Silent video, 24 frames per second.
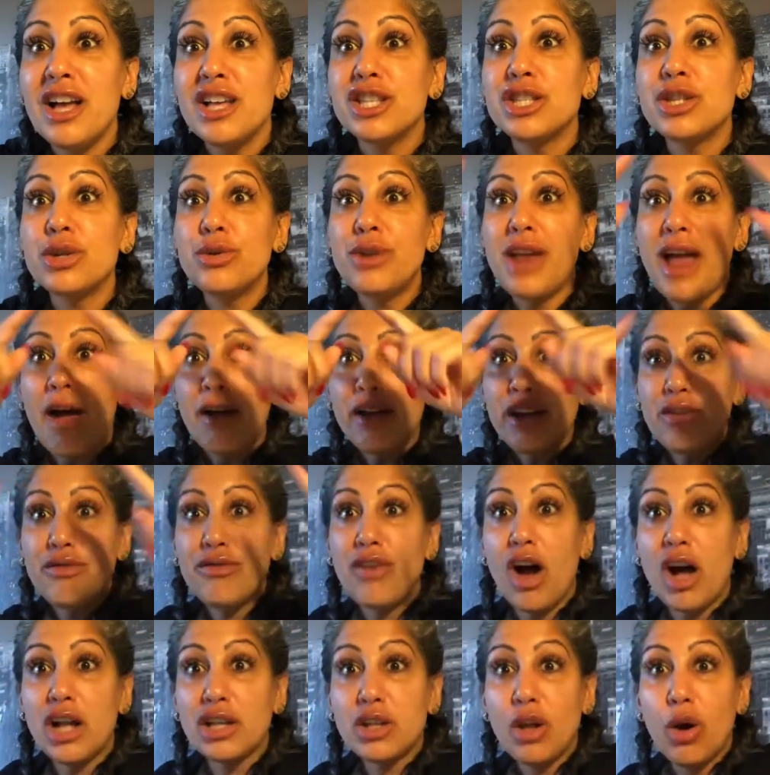So now you've
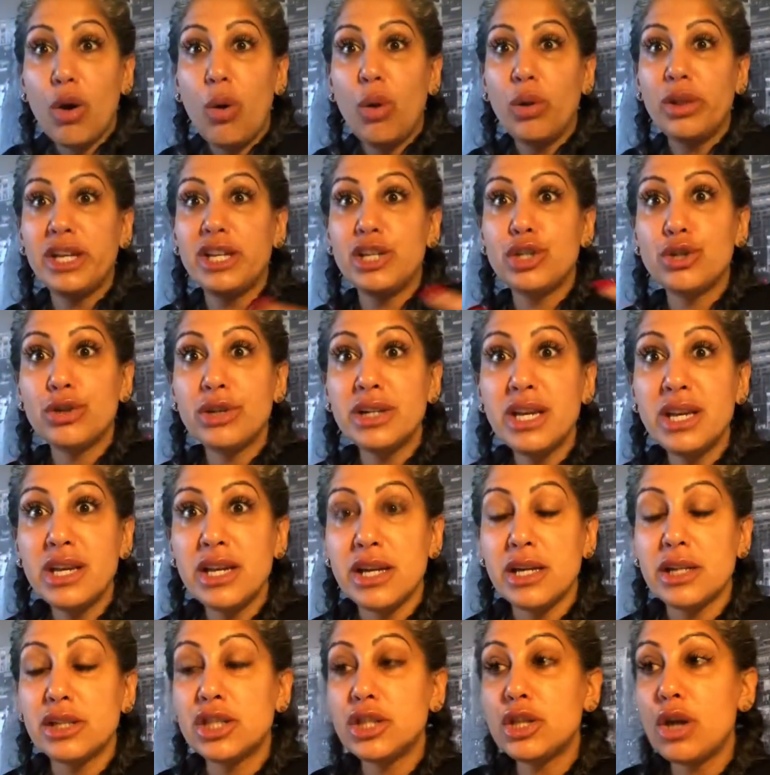got the Holy
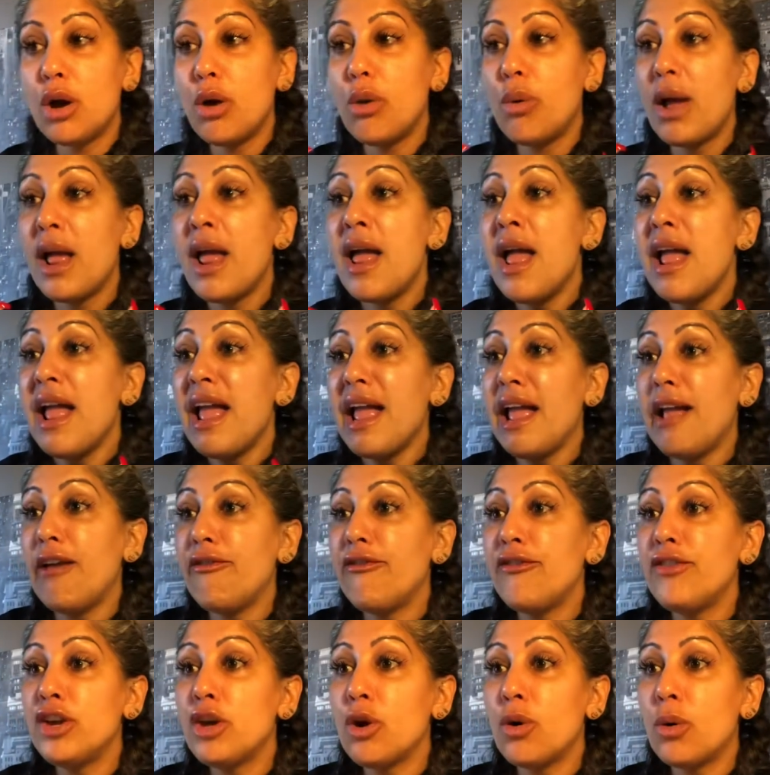Trinity. So
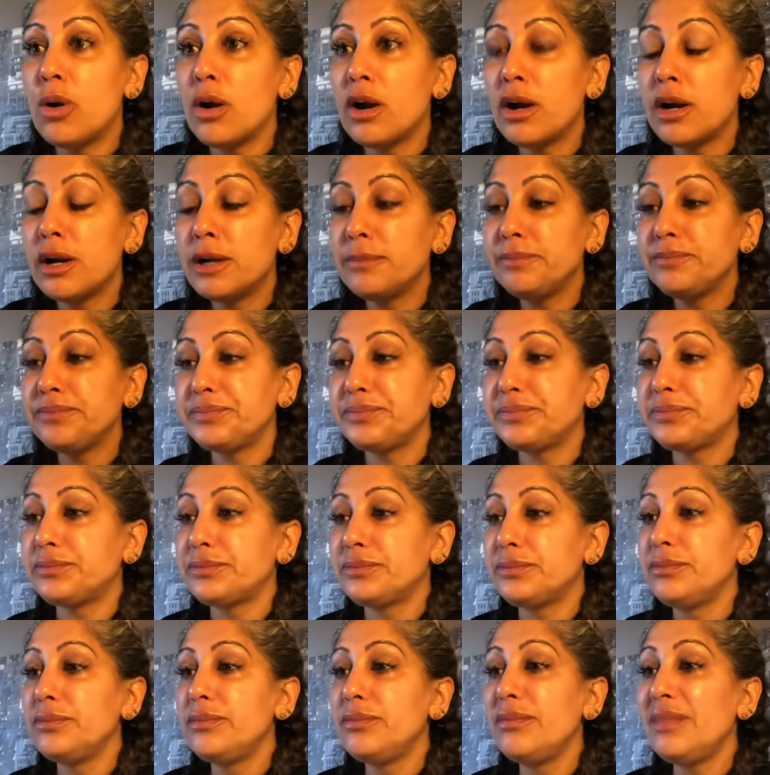if your
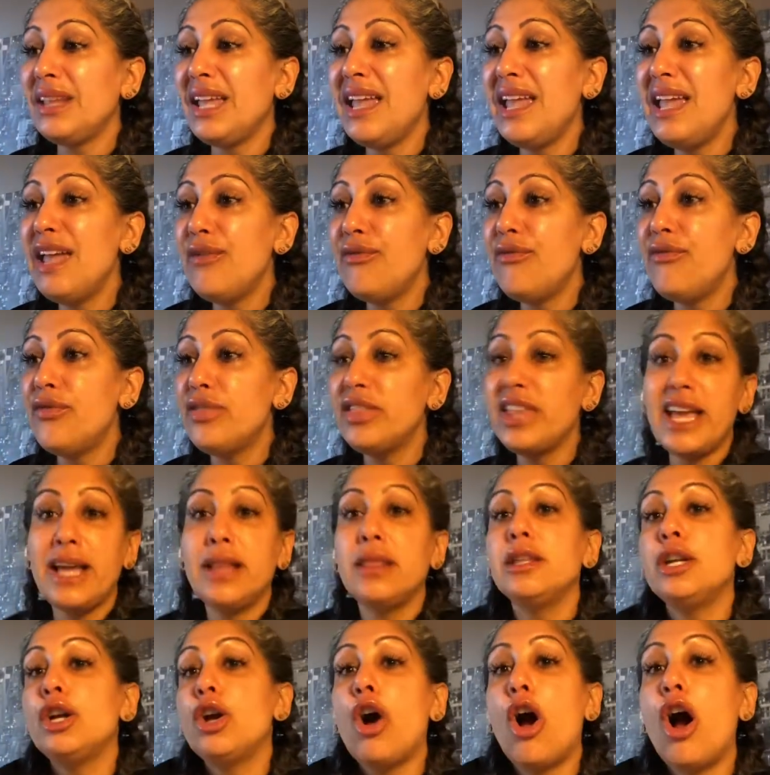
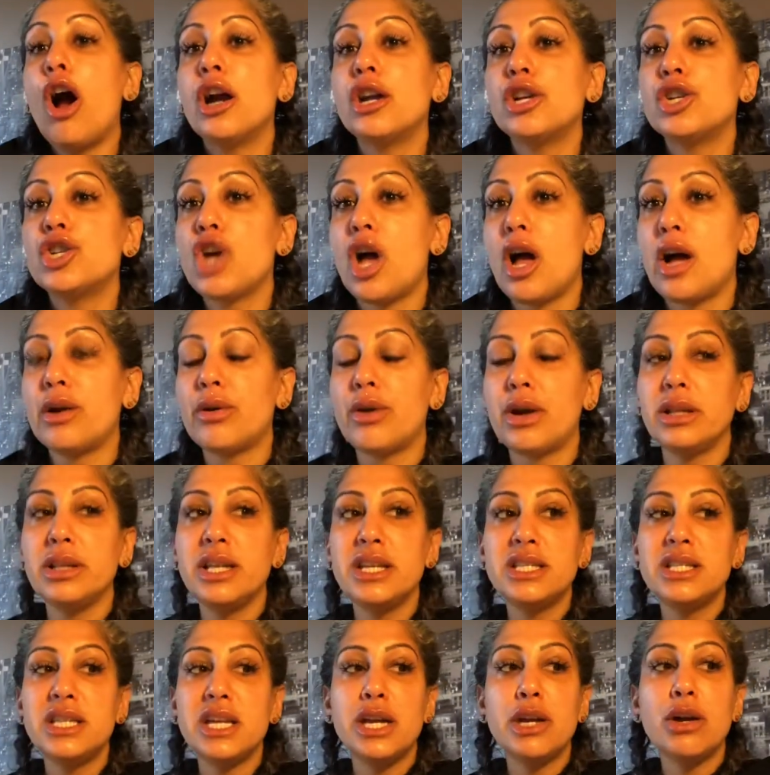heart chakra,
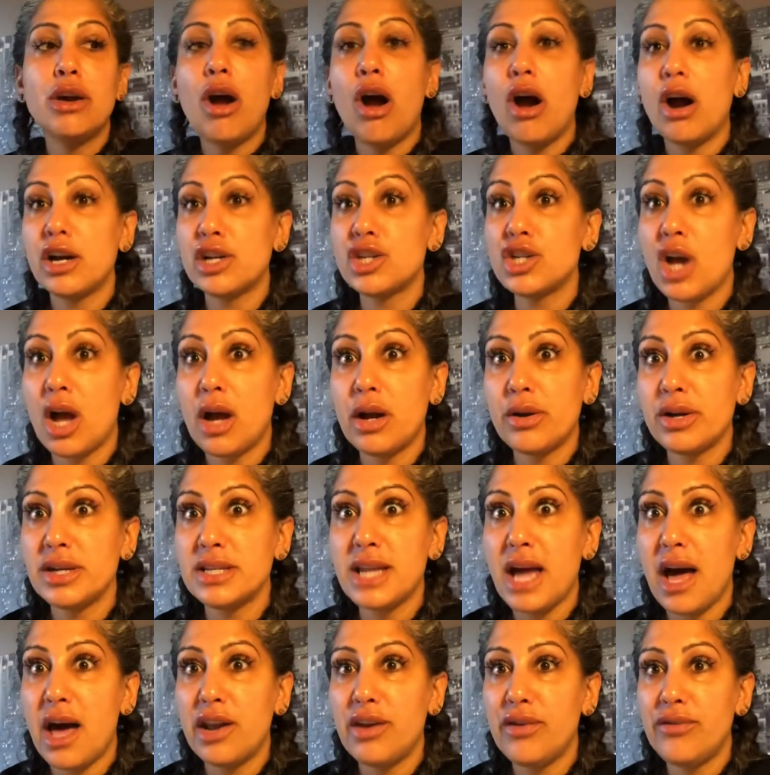let's say your heart chakra is out